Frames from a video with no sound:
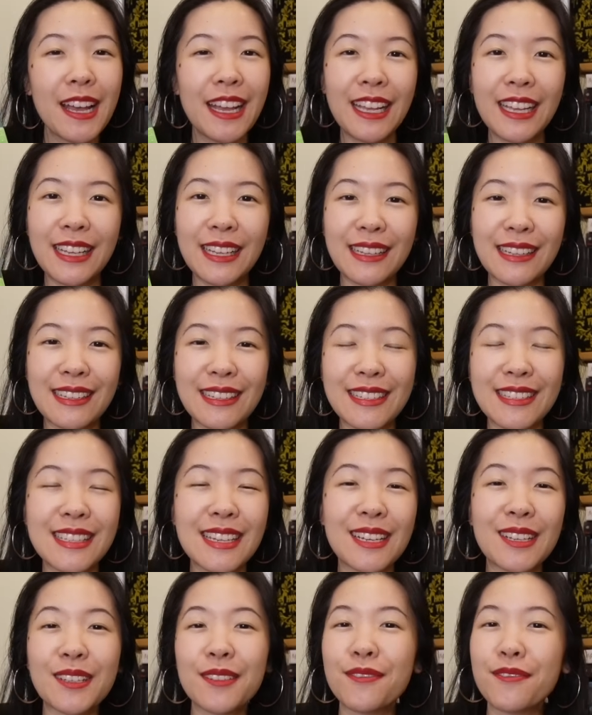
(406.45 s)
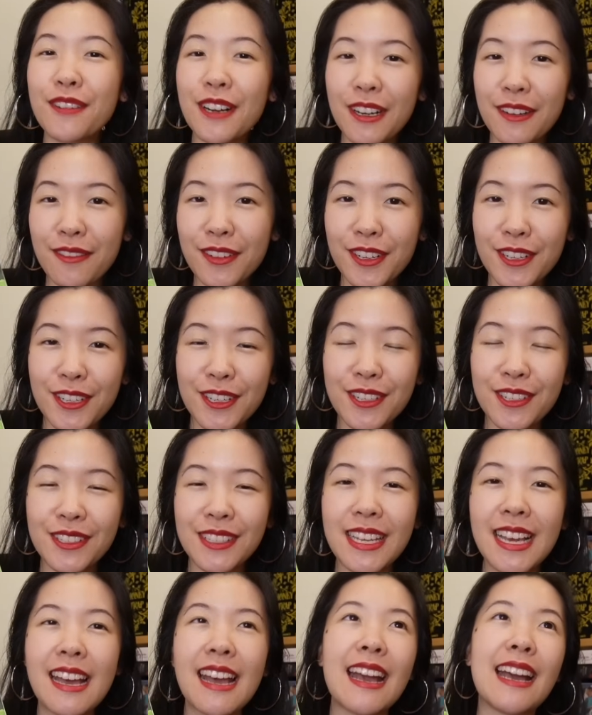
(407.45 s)
He is a good friend of hers
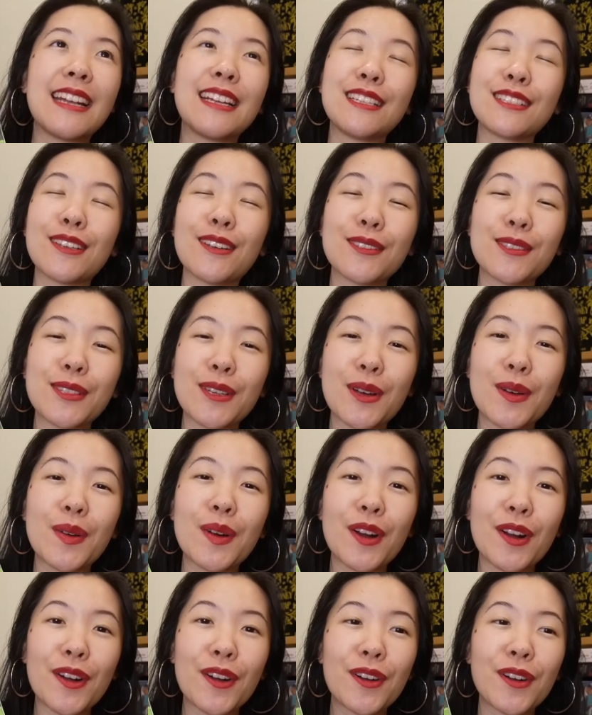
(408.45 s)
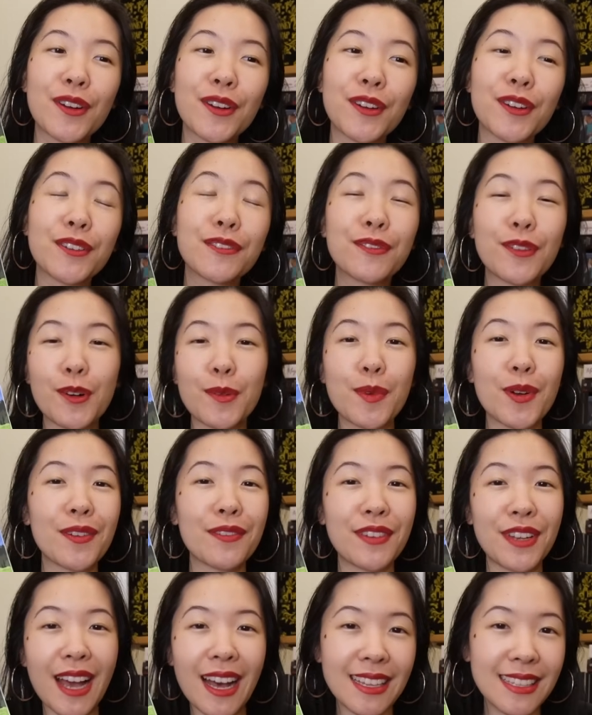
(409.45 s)
and he's also her former
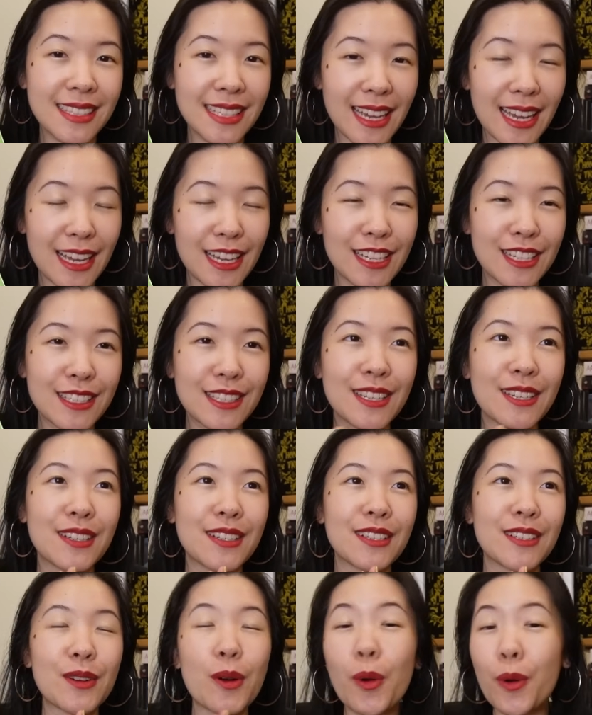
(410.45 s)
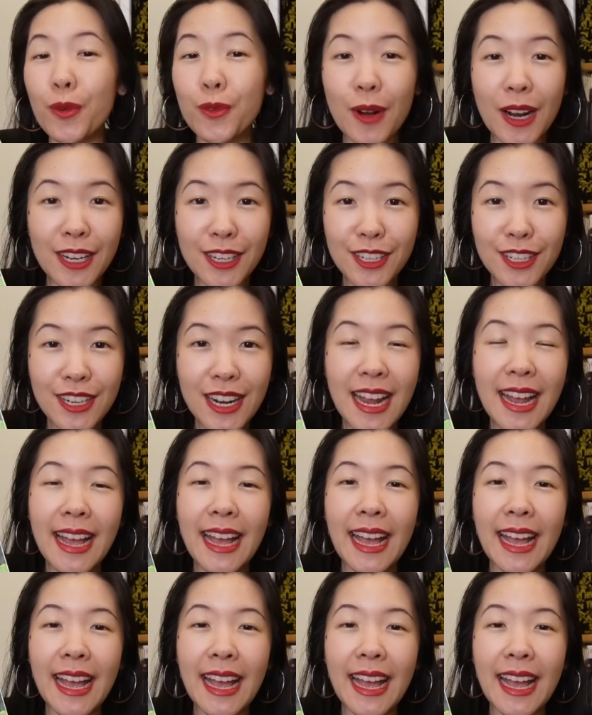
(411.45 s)
fiance's co-writer